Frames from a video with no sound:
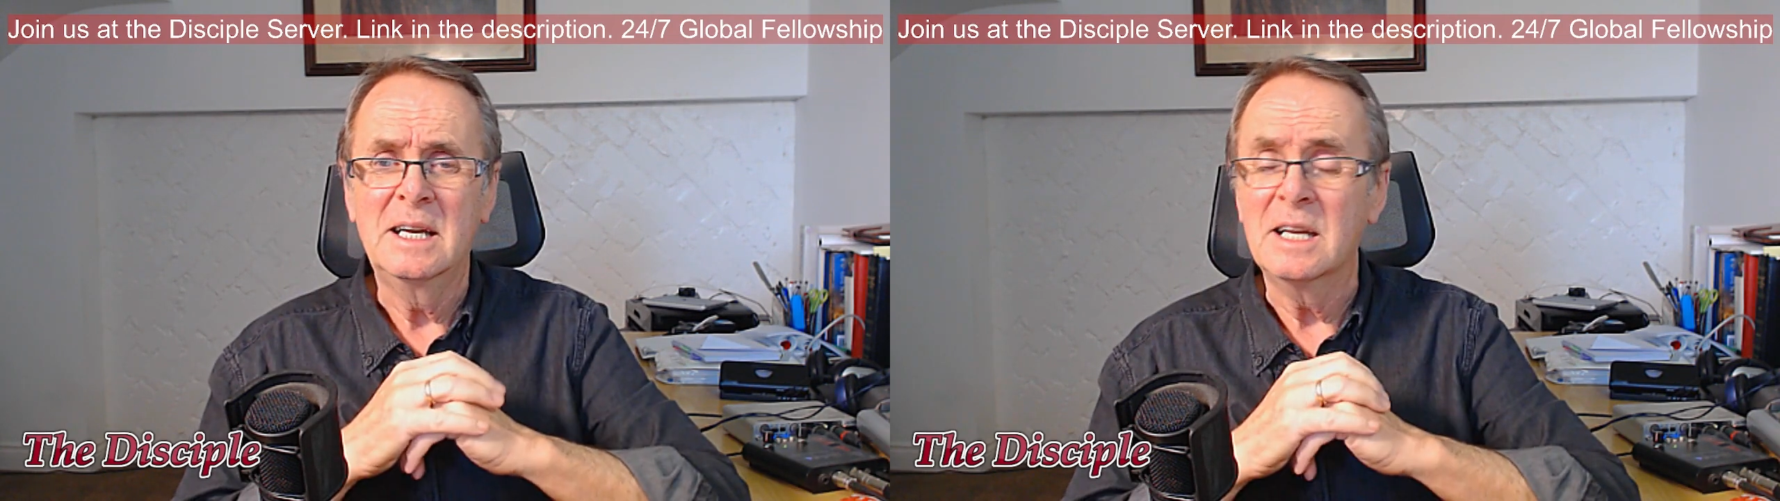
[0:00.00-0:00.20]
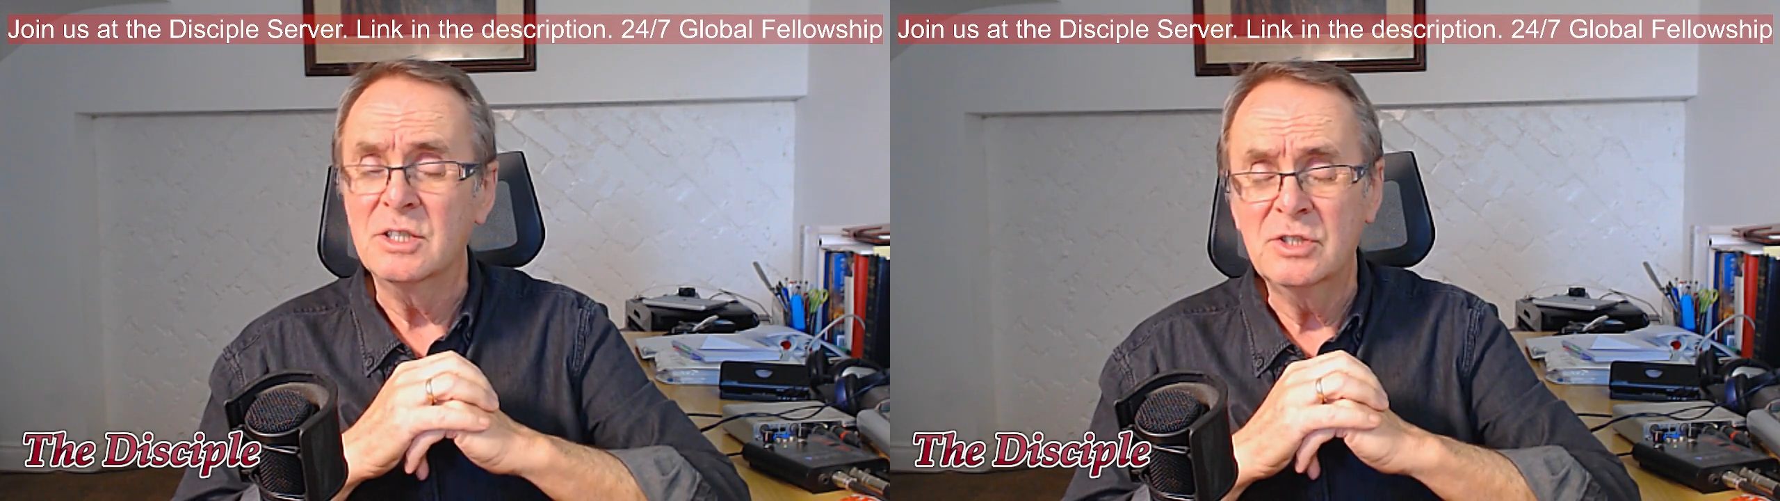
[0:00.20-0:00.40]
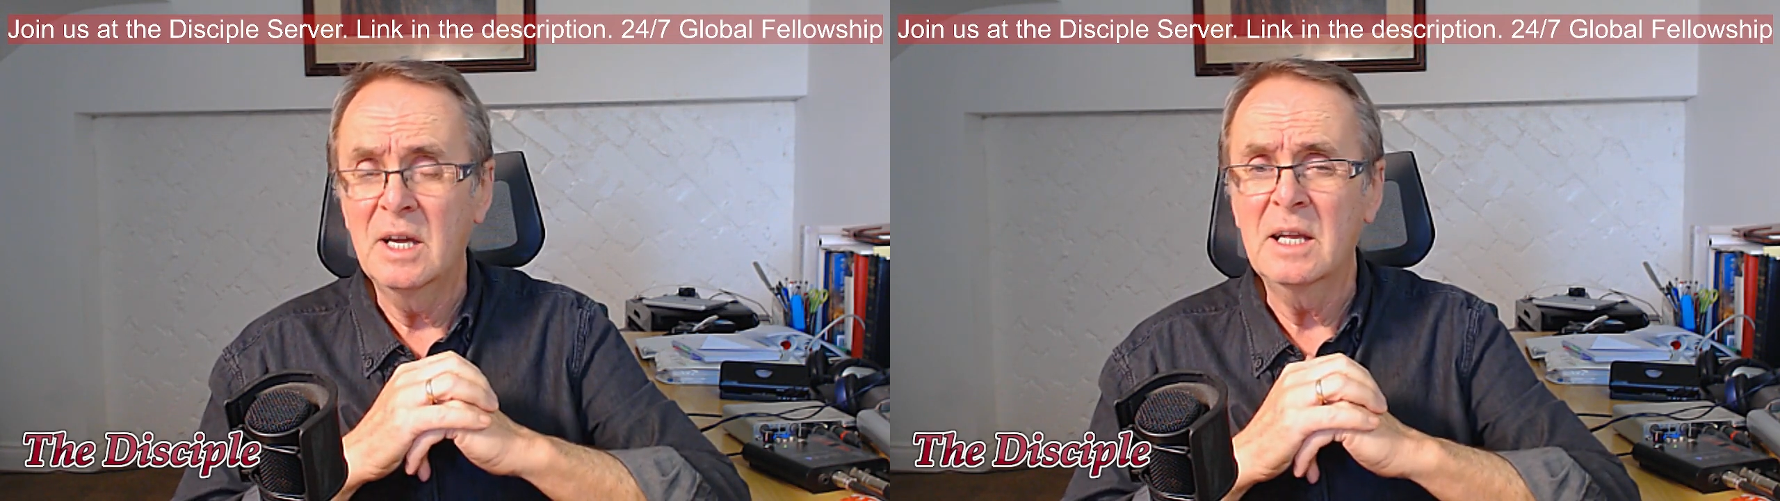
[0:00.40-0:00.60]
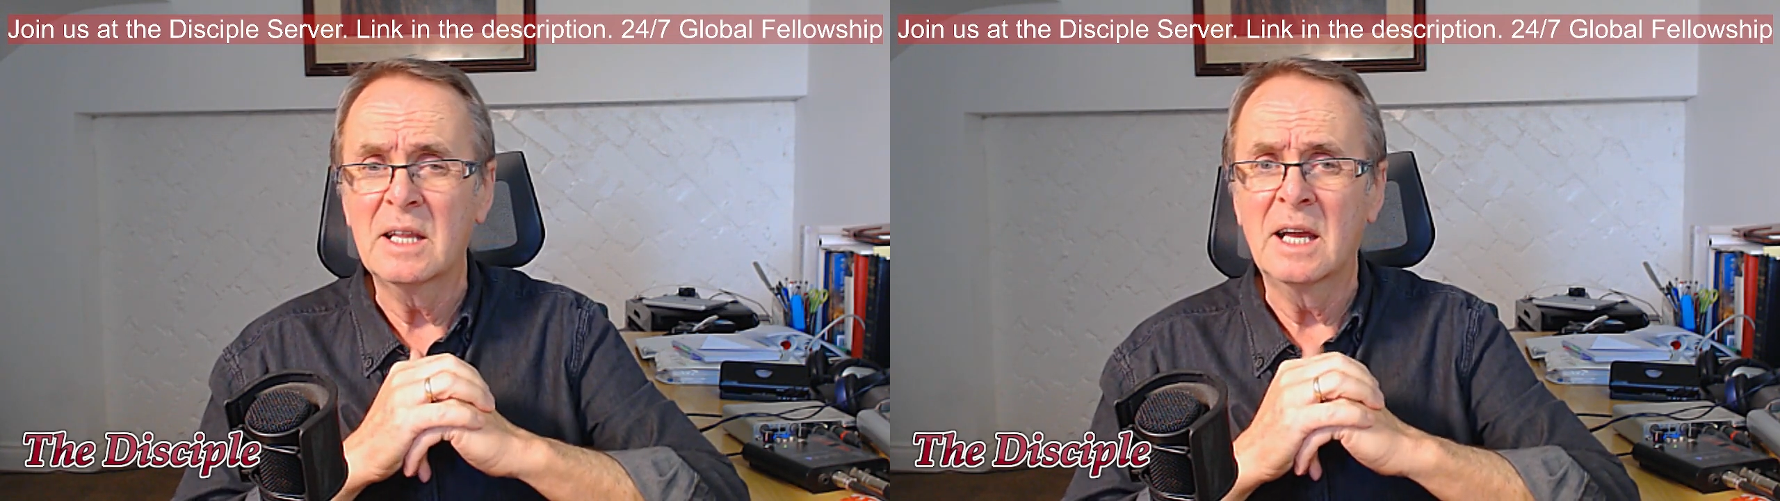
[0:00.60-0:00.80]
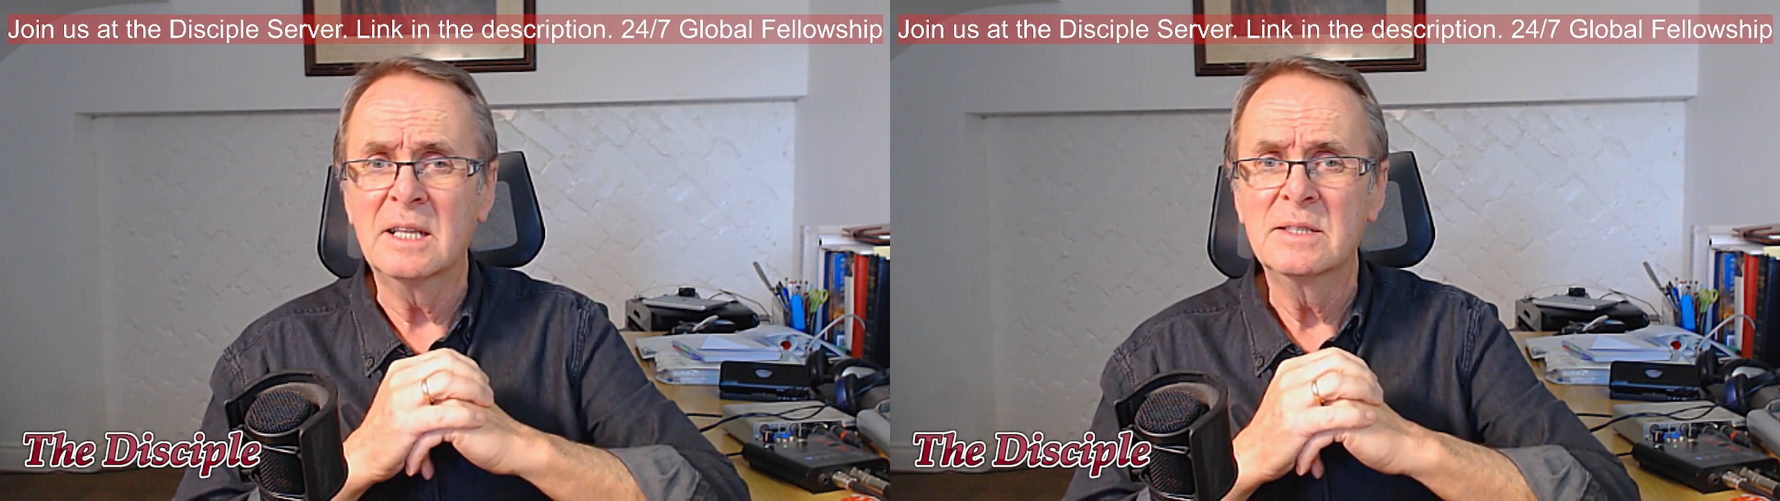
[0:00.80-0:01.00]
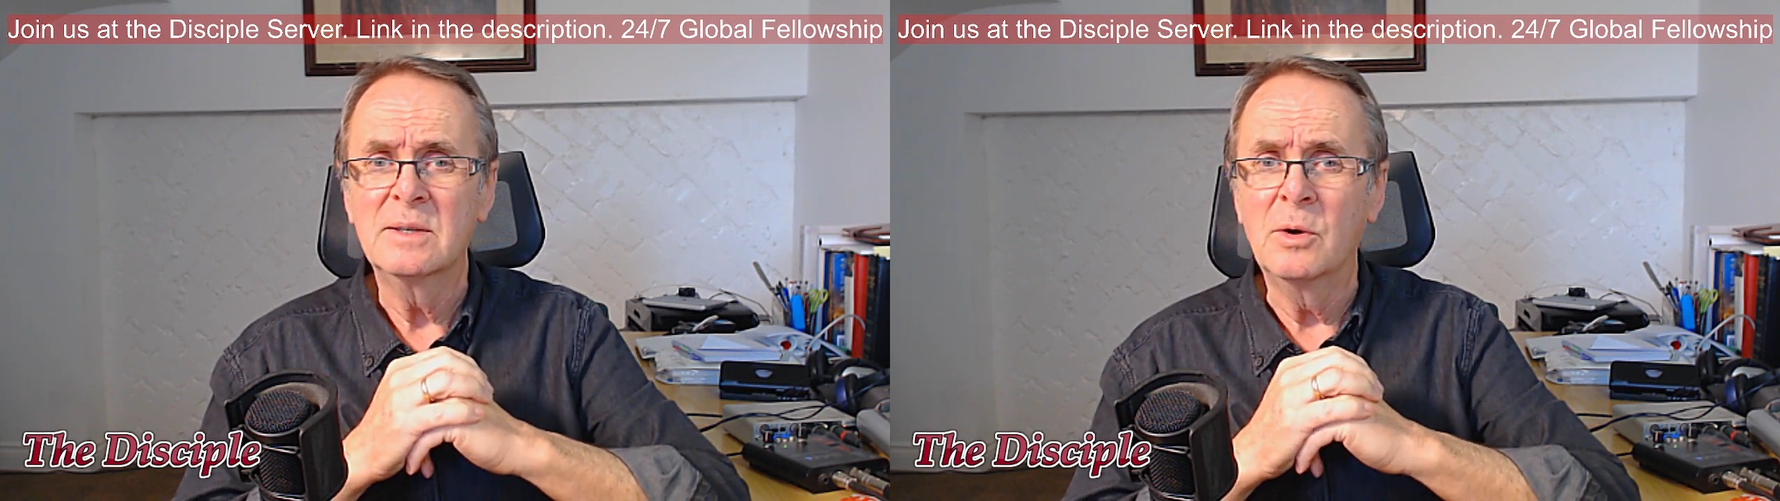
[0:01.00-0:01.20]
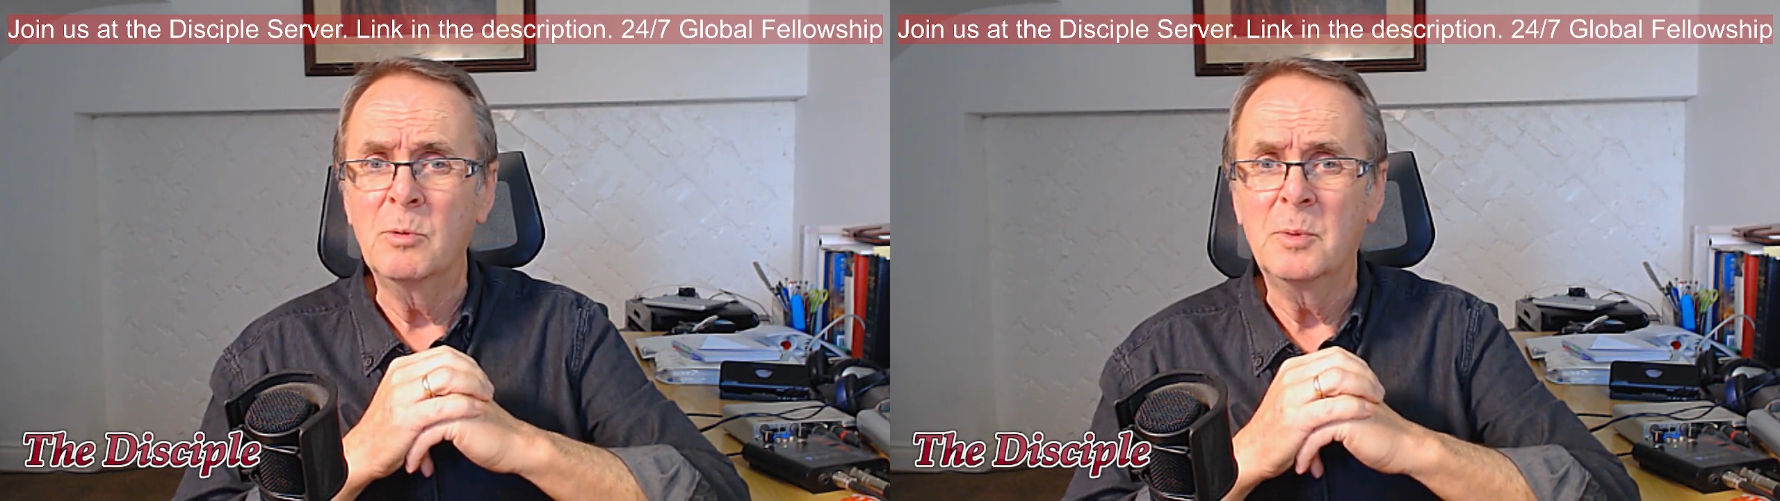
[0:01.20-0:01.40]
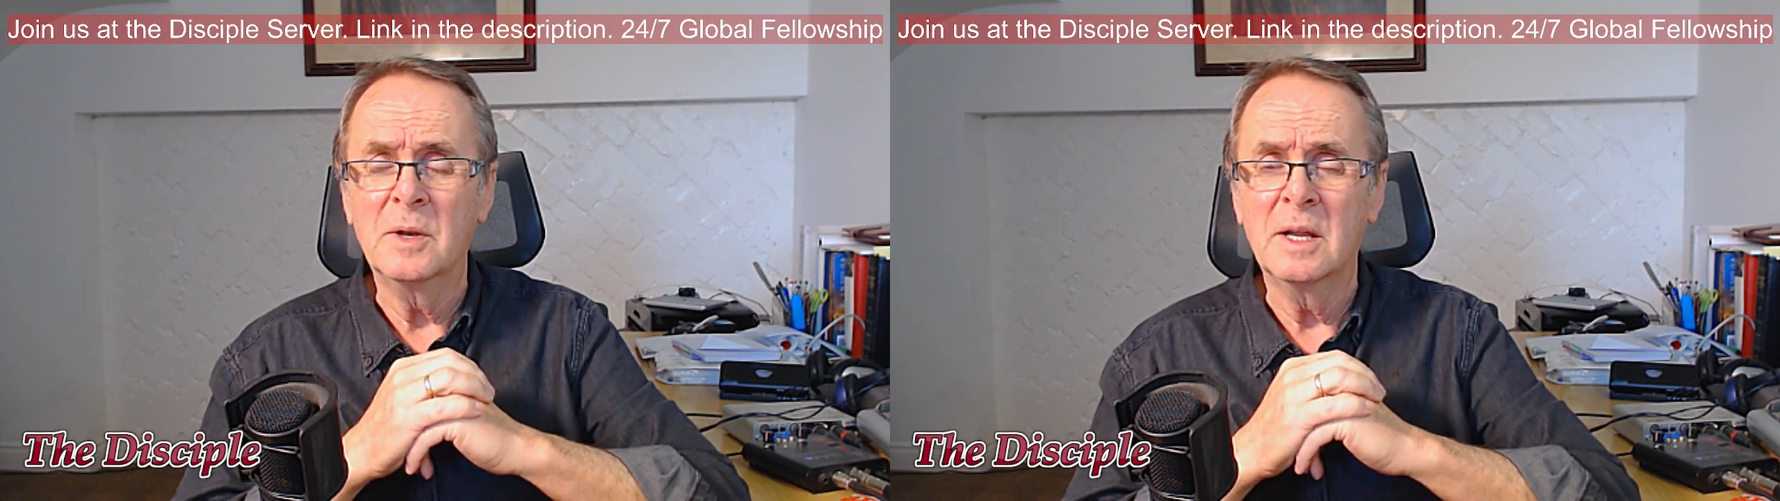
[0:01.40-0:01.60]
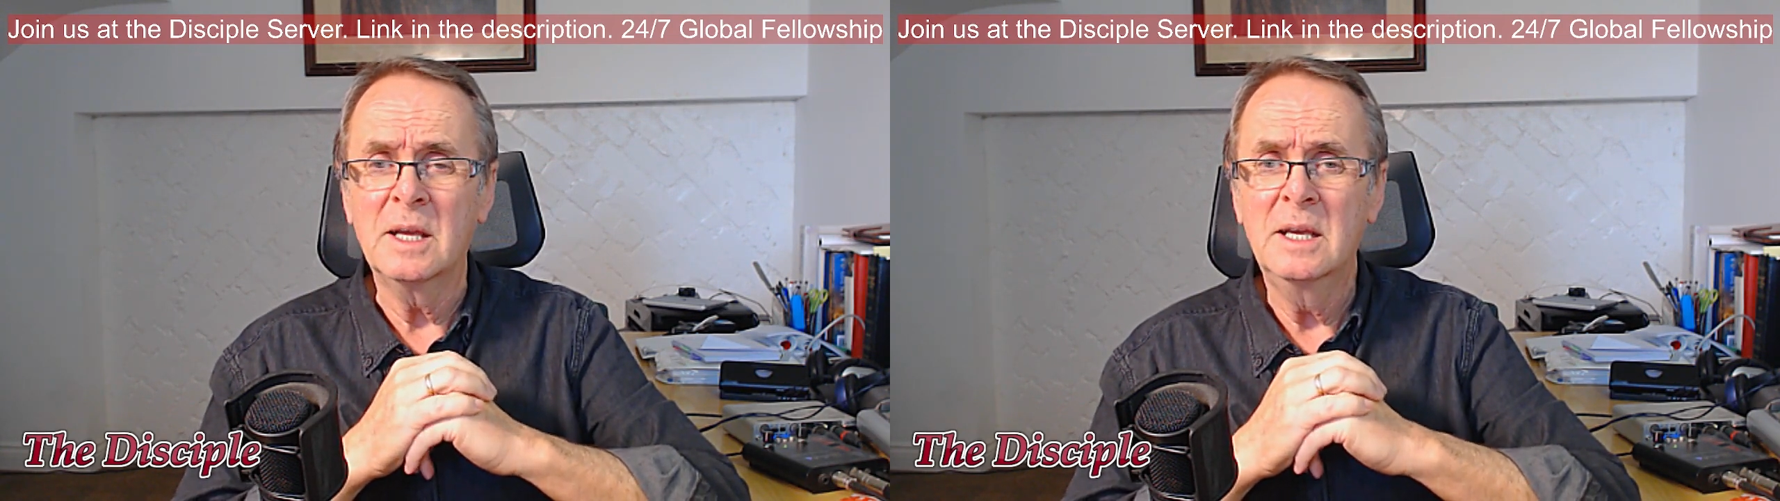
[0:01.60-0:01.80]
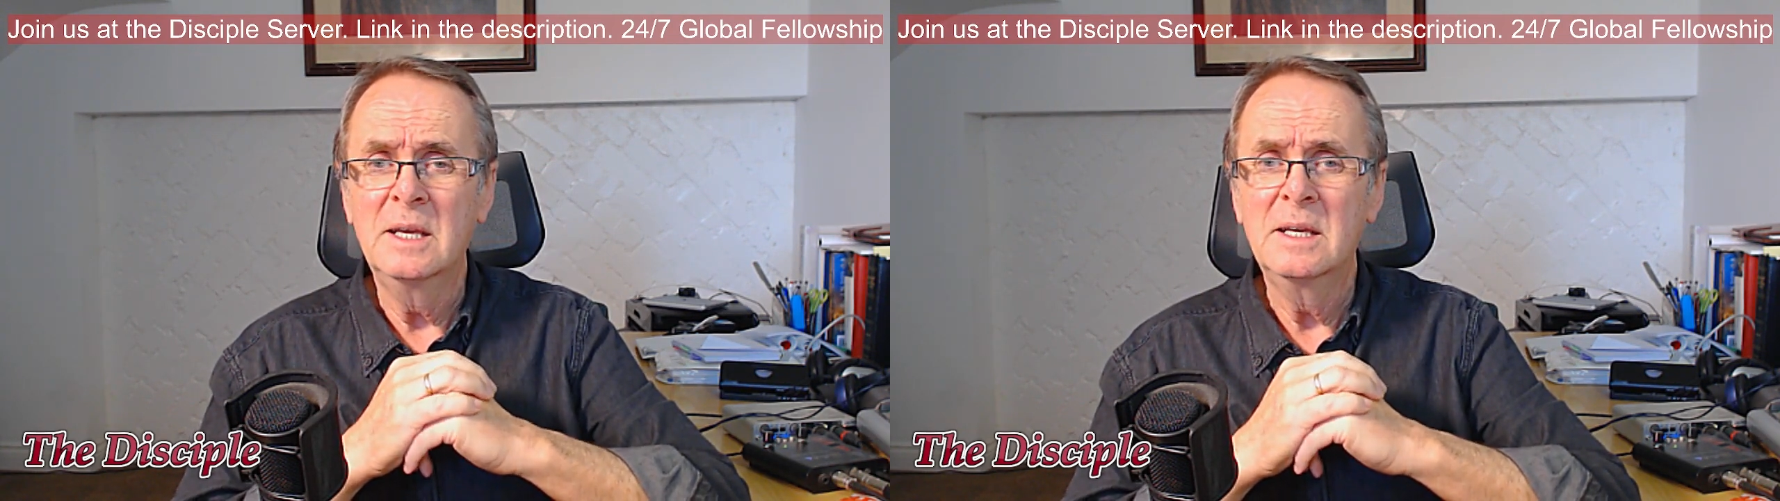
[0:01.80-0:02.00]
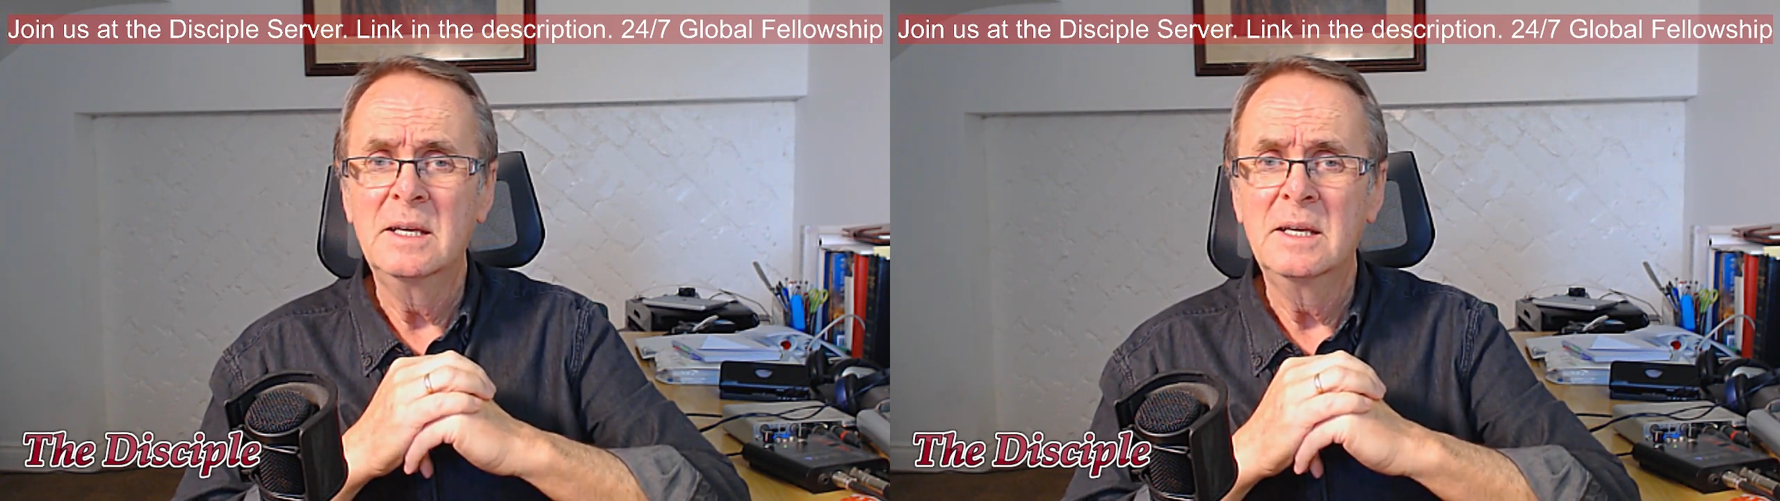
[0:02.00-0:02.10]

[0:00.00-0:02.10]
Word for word: And I share that openly,